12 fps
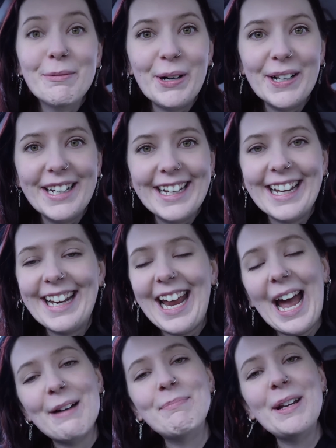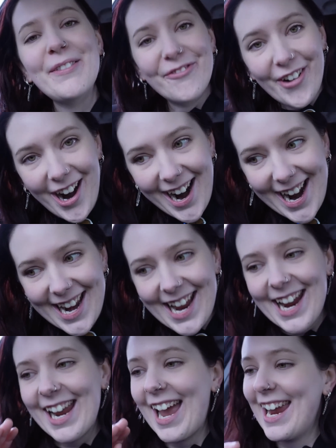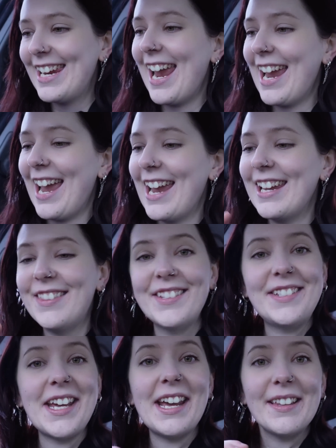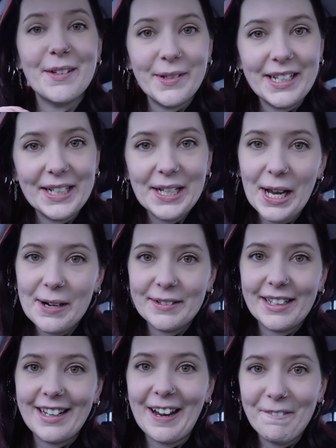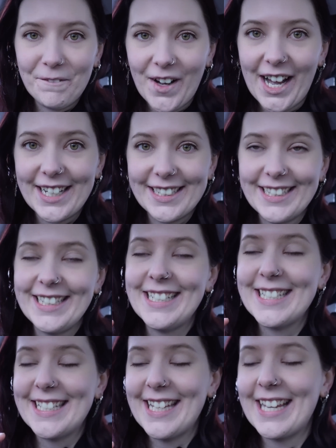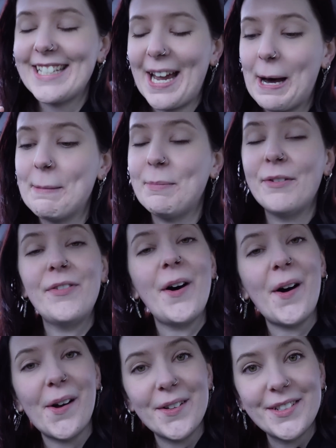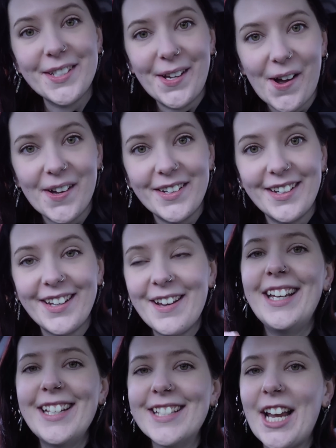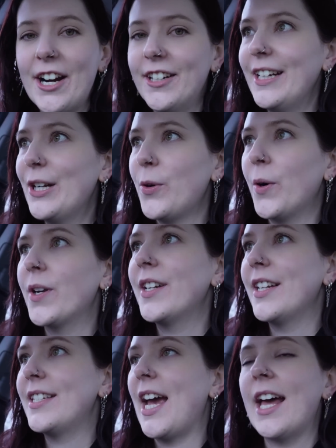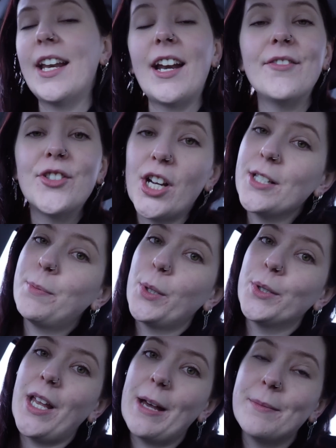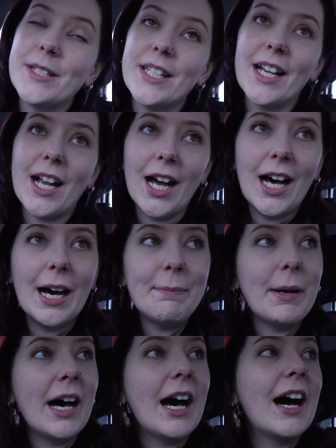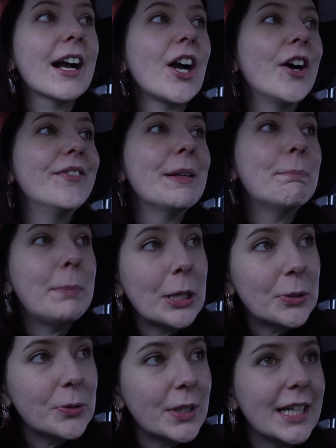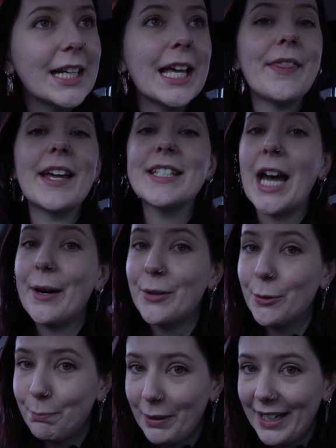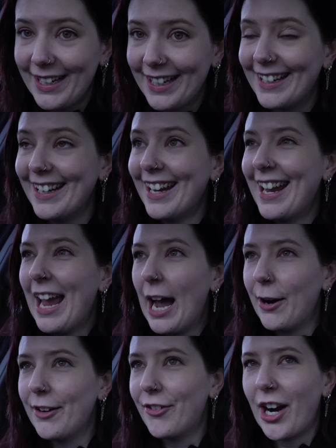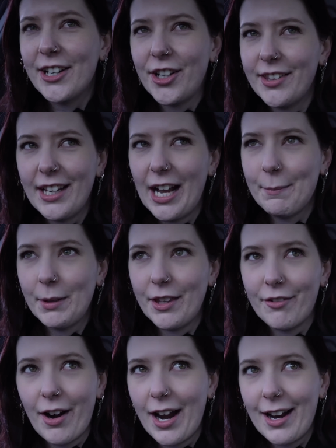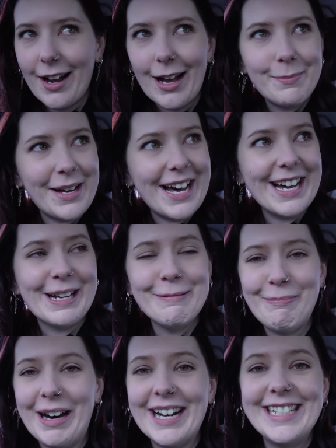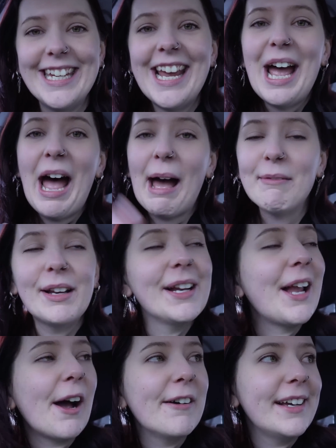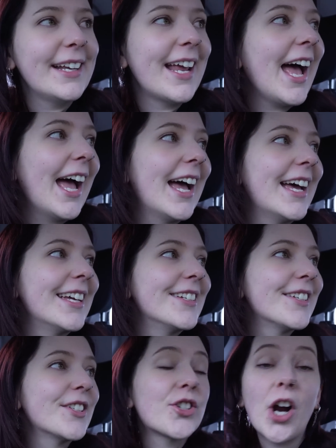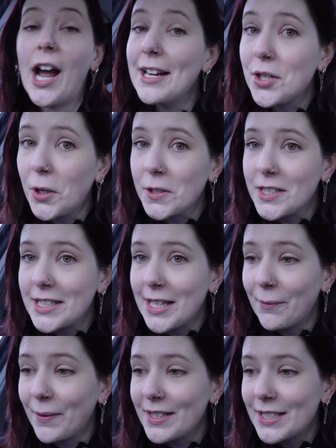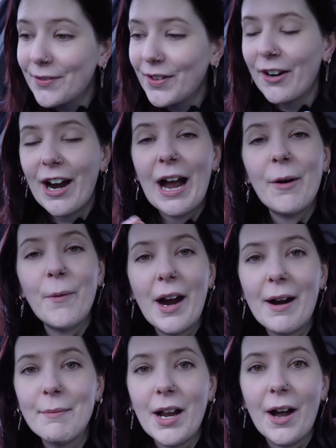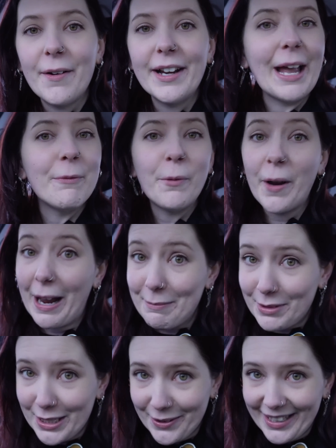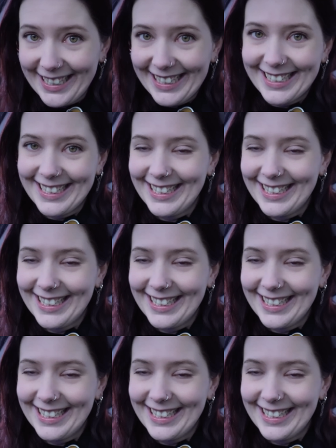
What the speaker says: morning and happy Friday, aka the day that we can go in and finally set up for OzCon. It is currently 9:45 and I've just pulled up to the car park of the building that I will be in. However, I don't think I'm in the right car park, but I'm gonna go in and try and talk to someone to figure out where I'm going and what I'm doing.